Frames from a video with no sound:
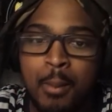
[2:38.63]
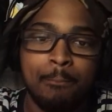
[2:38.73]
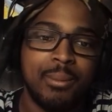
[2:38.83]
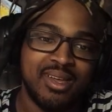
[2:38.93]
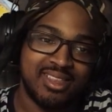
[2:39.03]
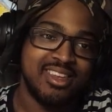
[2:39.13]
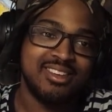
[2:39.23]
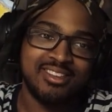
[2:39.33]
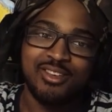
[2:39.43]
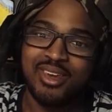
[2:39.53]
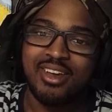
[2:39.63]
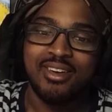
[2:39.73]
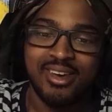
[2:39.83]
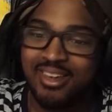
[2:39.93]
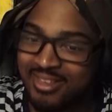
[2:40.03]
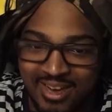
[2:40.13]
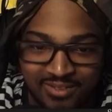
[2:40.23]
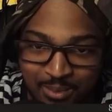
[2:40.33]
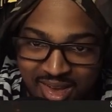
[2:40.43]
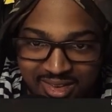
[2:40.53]
But this shield here, it doesn't have
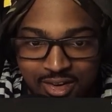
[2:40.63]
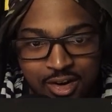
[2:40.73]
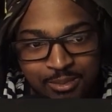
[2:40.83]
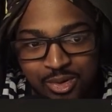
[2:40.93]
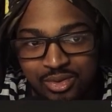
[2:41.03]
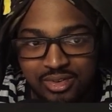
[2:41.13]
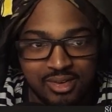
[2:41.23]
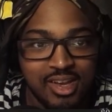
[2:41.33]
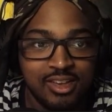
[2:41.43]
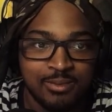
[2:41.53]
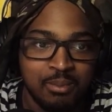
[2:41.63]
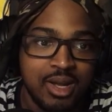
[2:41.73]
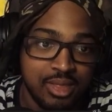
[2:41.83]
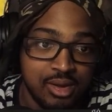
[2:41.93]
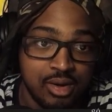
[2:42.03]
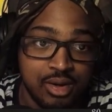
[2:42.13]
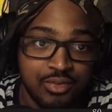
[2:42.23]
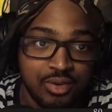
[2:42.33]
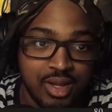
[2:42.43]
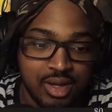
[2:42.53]
the best guard boost. It is mainly good
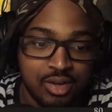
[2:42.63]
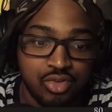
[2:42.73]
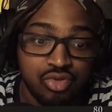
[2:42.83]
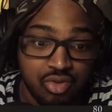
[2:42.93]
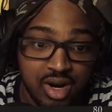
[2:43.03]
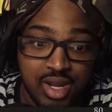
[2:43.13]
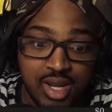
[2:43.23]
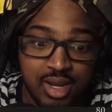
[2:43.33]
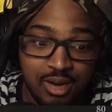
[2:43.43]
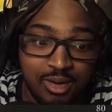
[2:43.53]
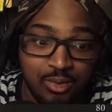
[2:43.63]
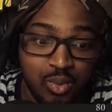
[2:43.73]
for like striking in a